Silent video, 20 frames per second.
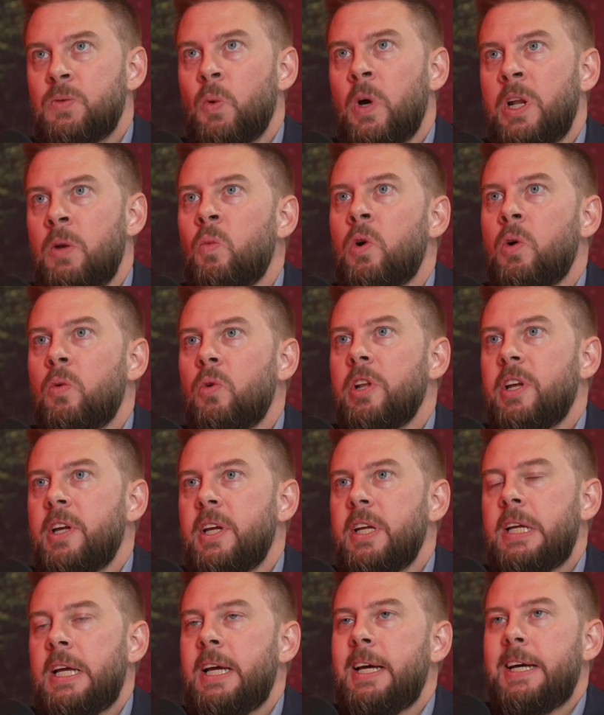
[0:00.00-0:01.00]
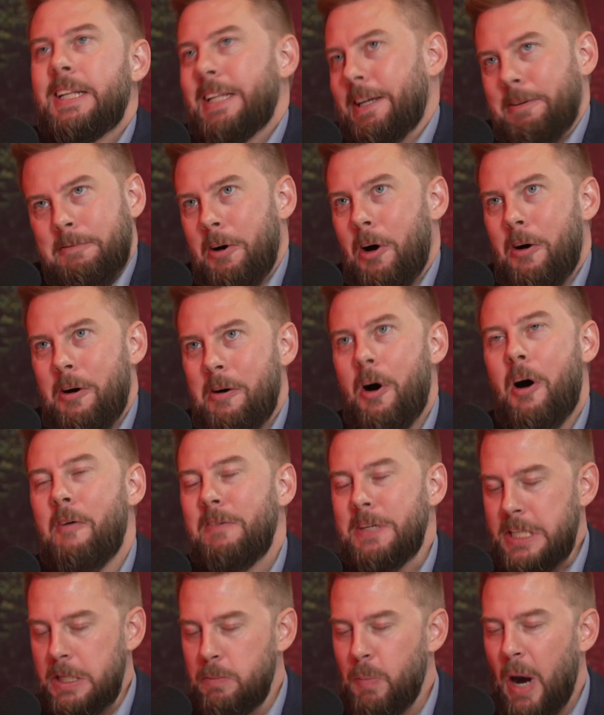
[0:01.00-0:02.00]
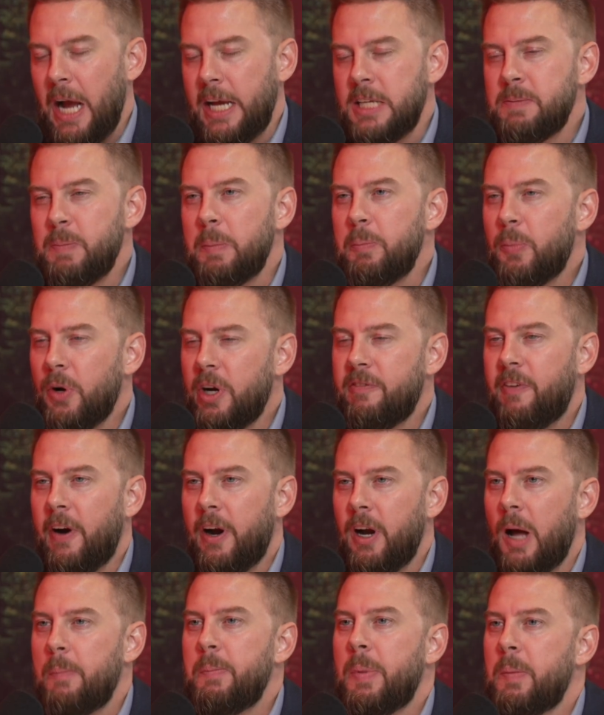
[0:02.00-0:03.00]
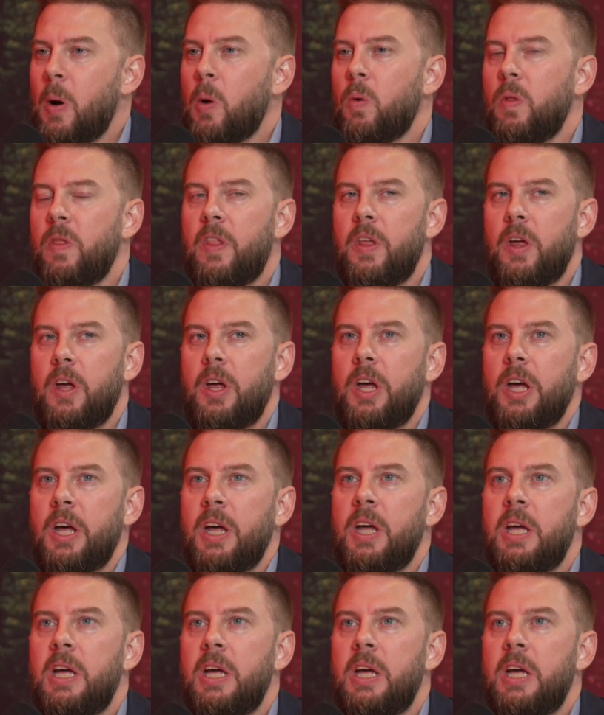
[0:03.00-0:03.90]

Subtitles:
one we're really obviously biased, but pretty fired up about. We're